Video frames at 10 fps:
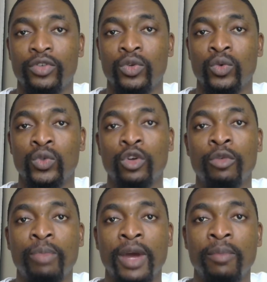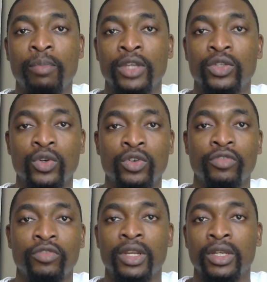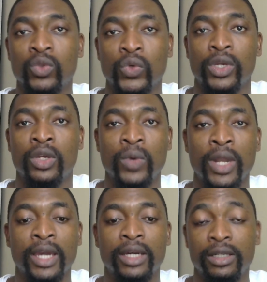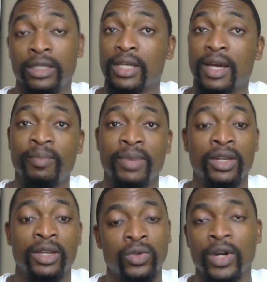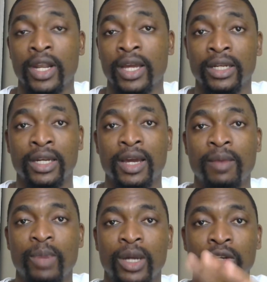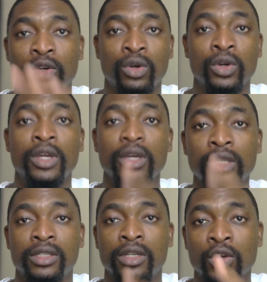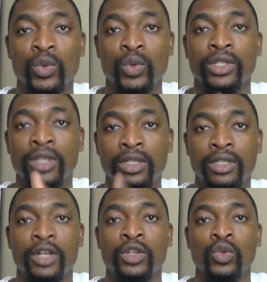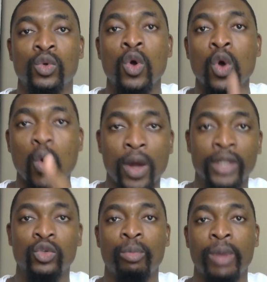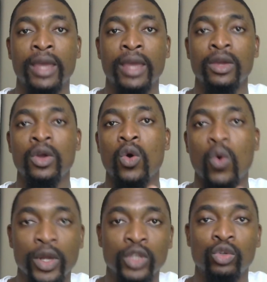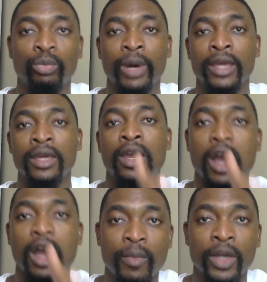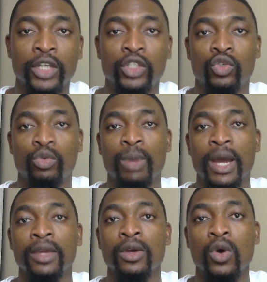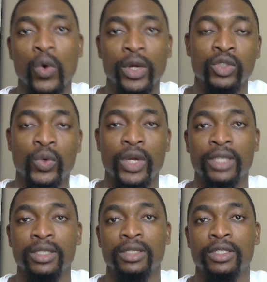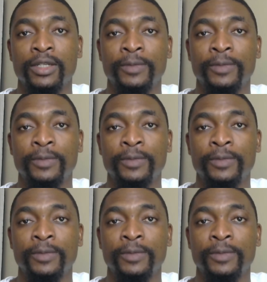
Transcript: You don't buy based on your feelings, whether you like this company, you don't like that company. No, it's the rules that tells you what to buy, when to buy, how much to buy, when to exit.